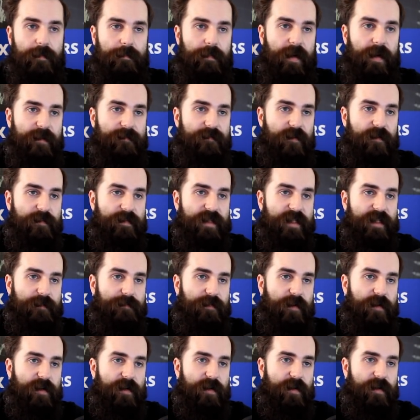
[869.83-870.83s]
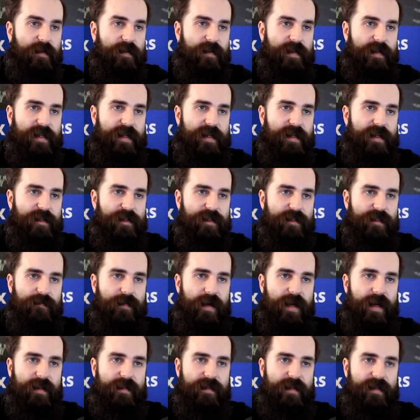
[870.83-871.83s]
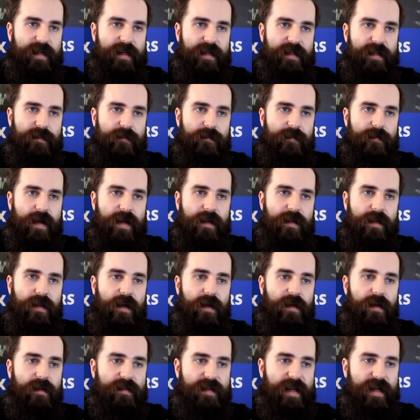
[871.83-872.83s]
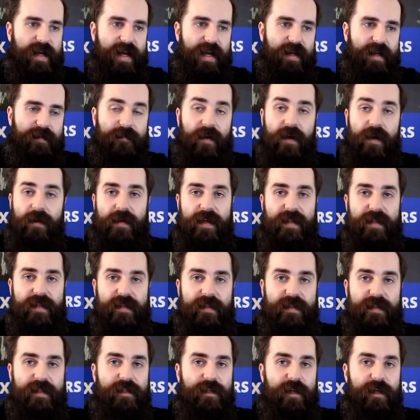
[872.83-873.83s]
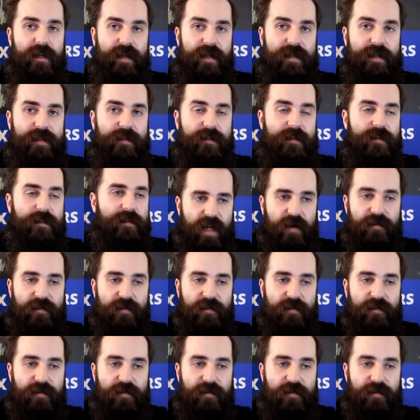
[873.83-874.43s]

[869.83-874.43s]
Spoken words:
But from this point on, he just went into a loss and violated the challenge.